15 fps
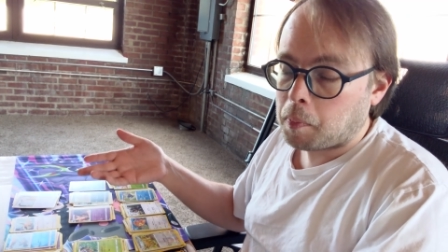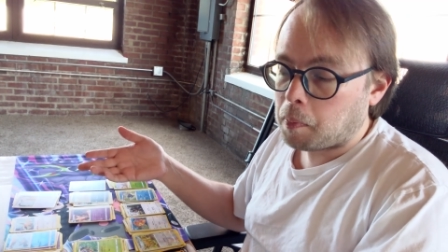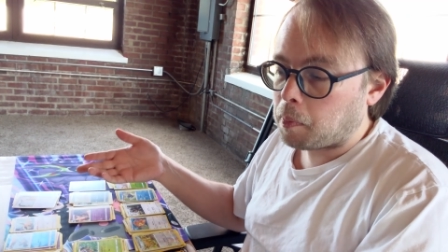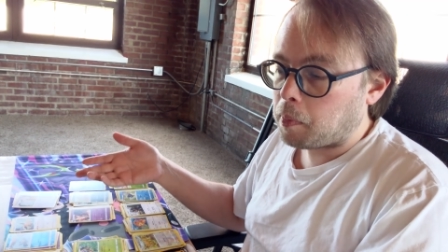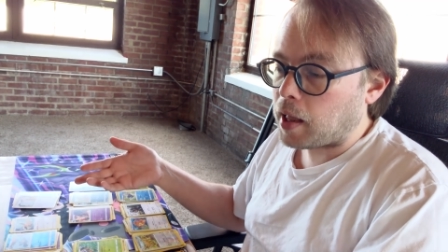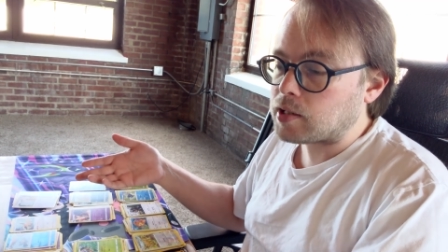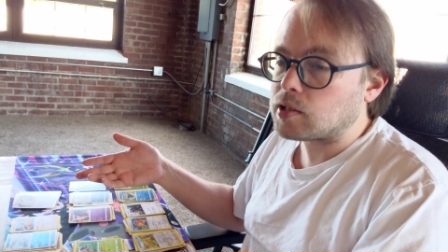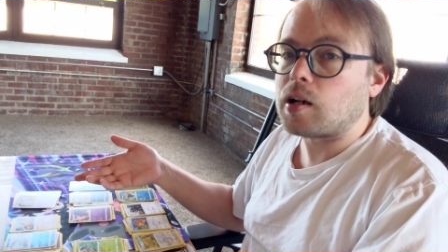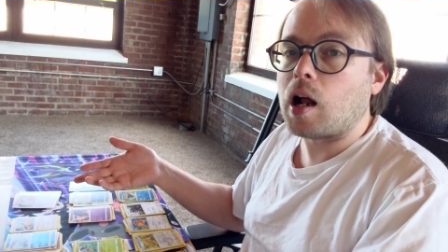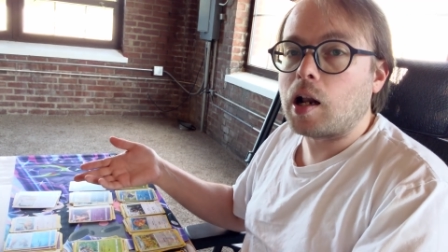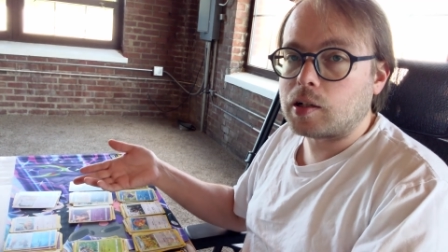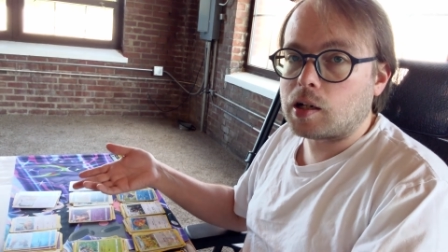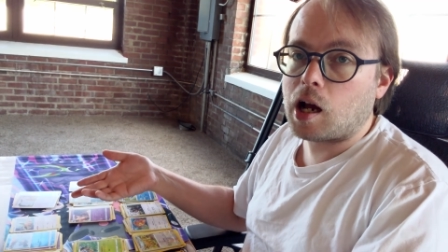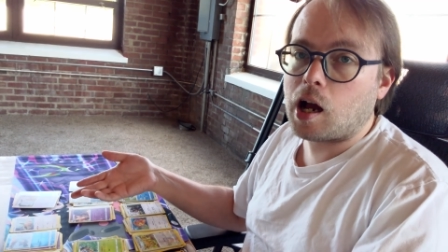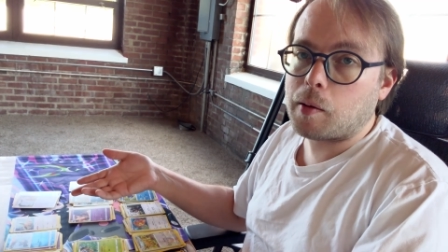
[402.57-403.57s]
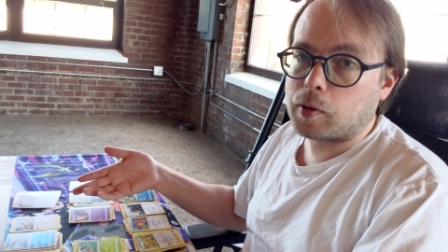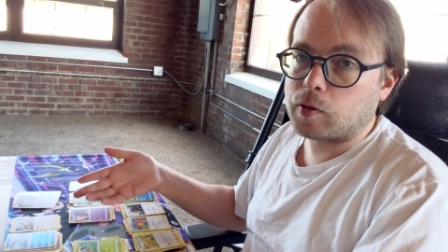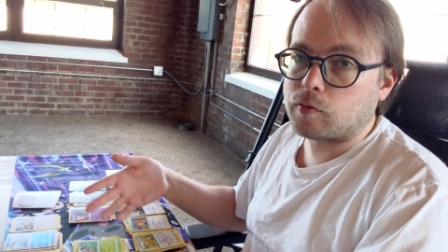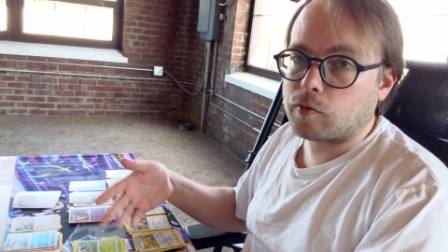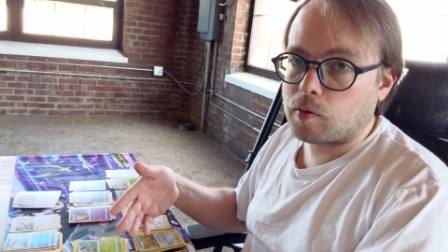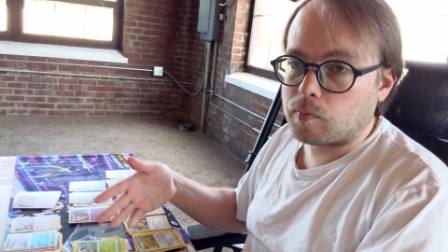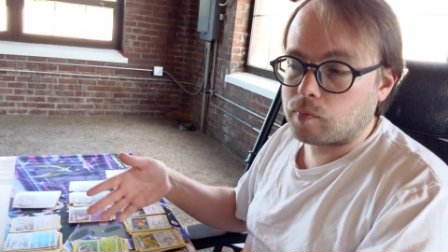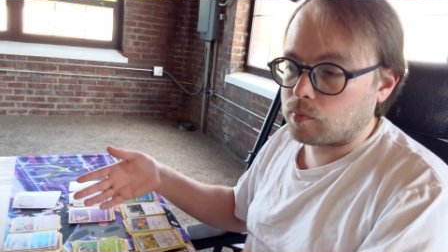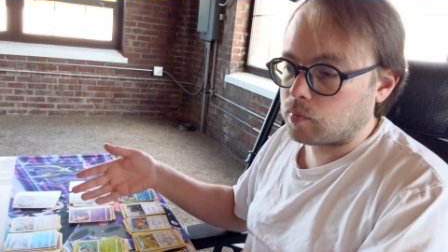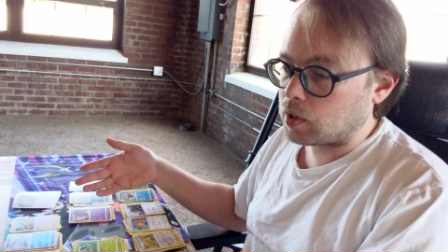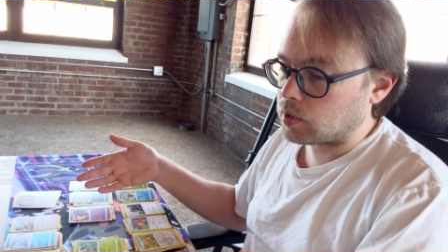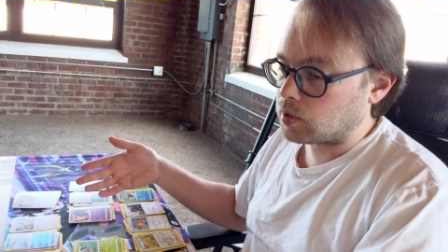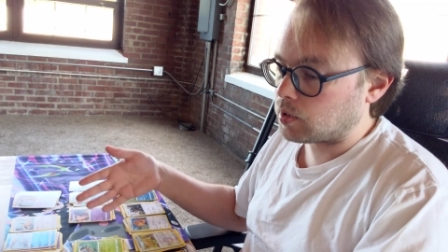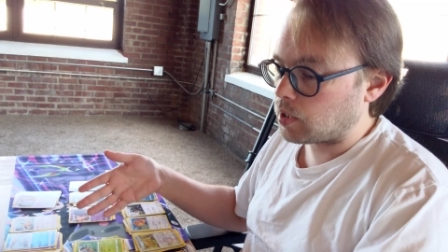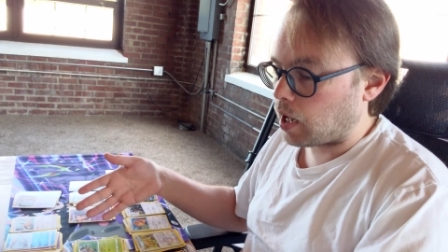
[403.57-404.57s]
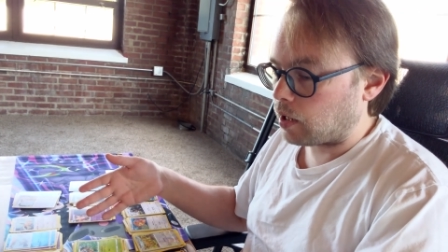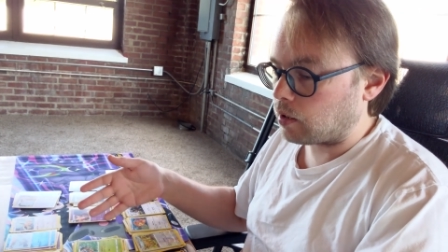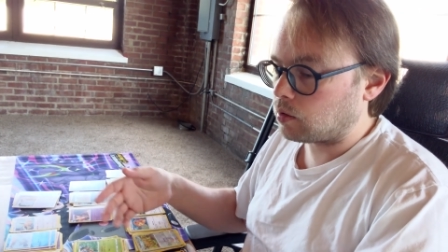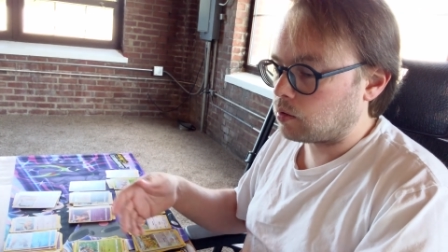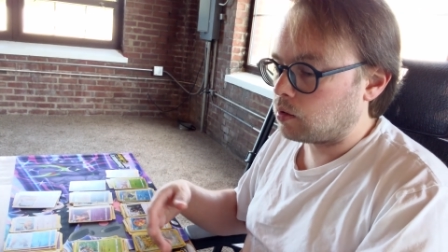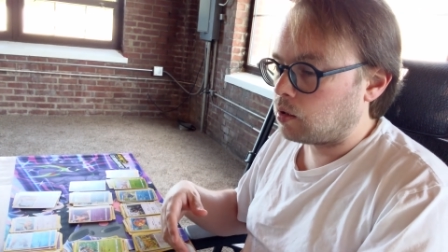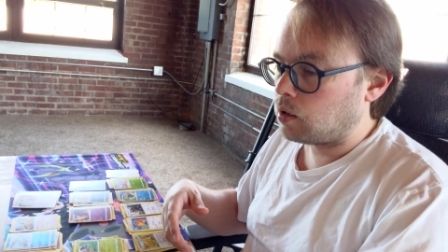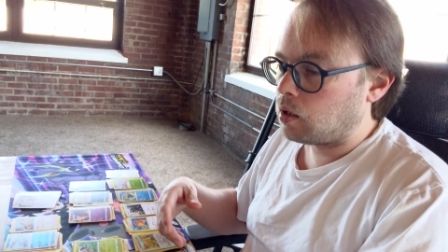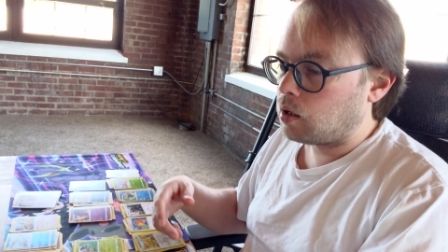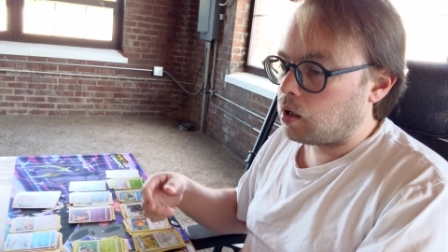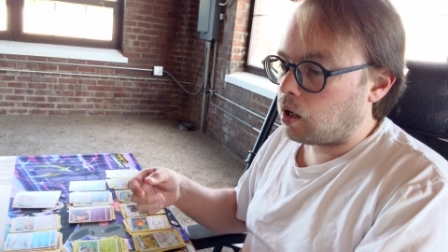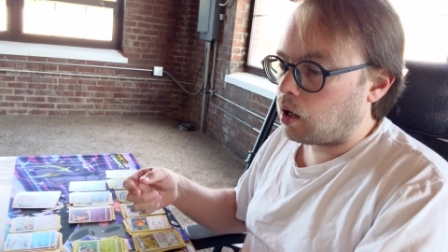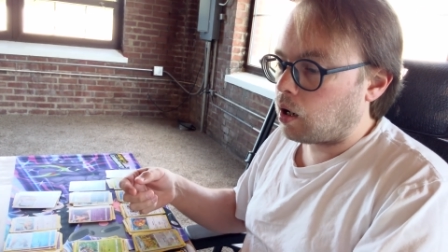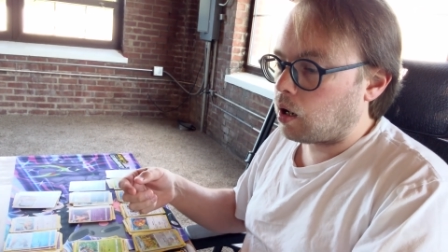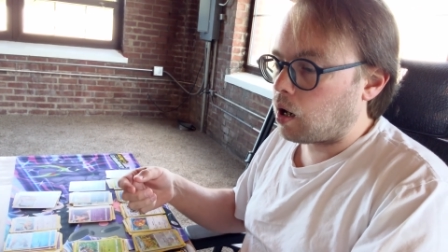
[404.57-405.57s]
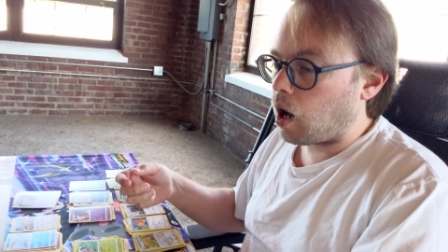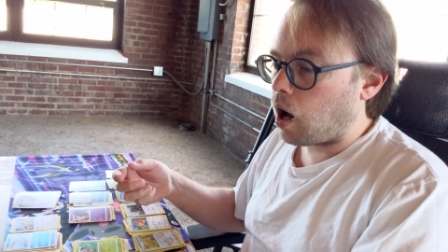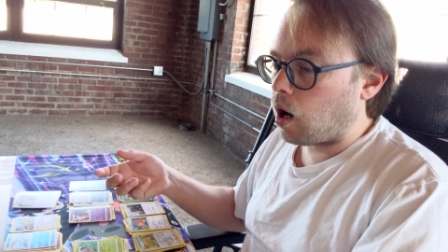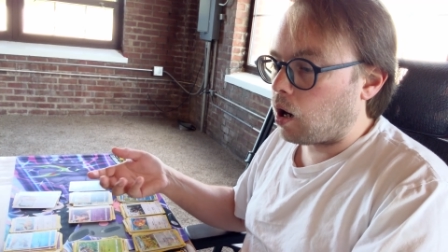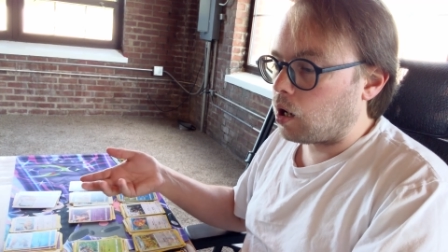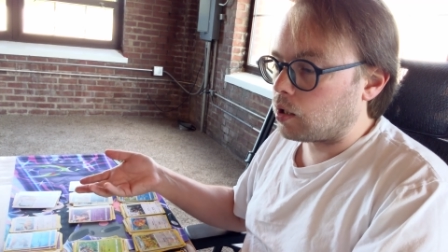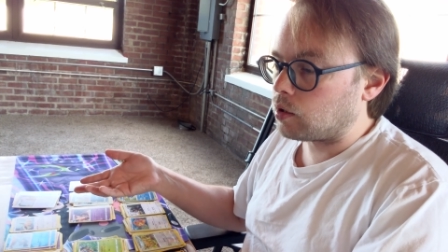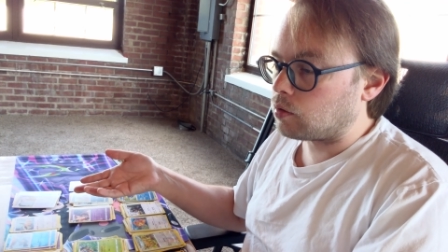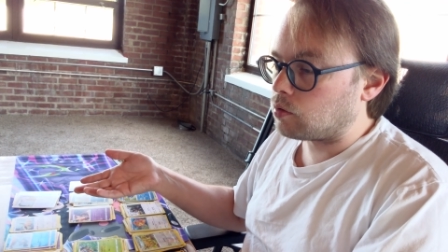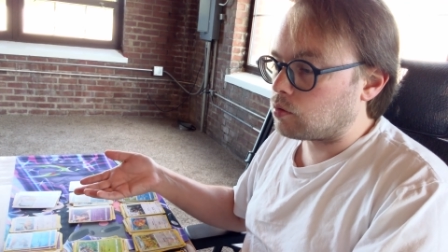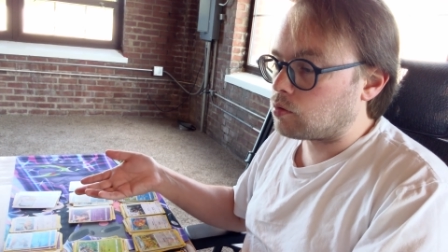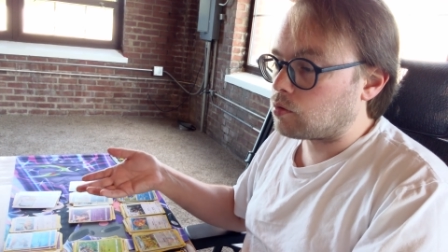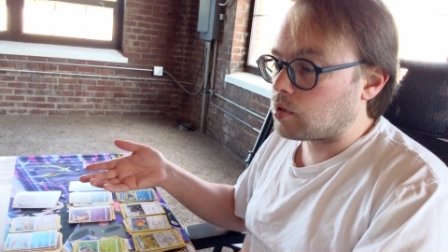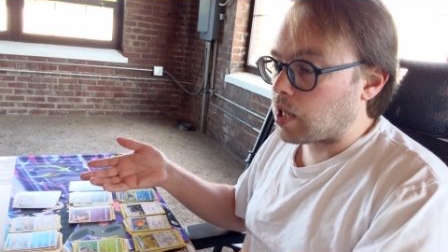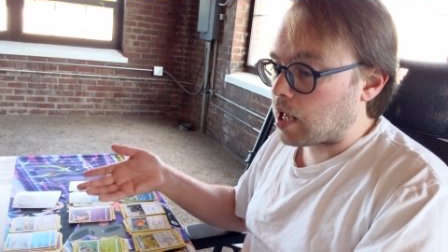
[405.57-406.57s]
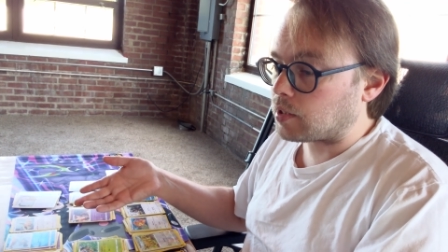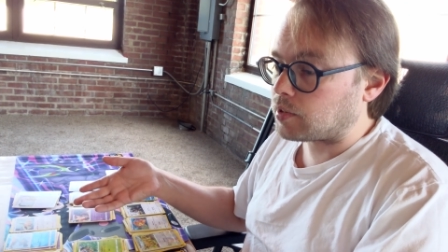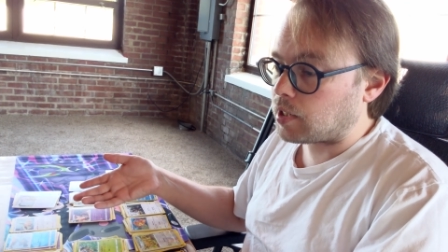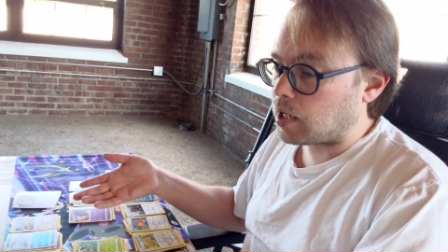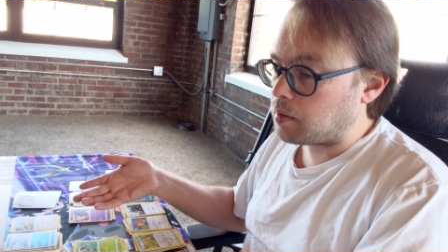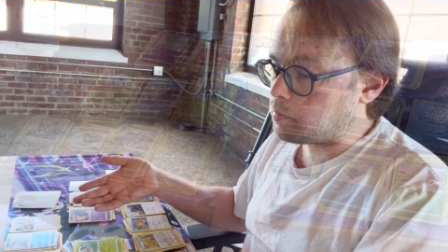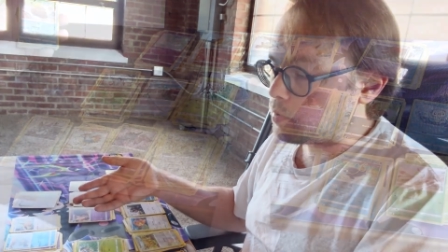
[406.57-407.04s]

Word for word: That's an uncommon from this set. On that same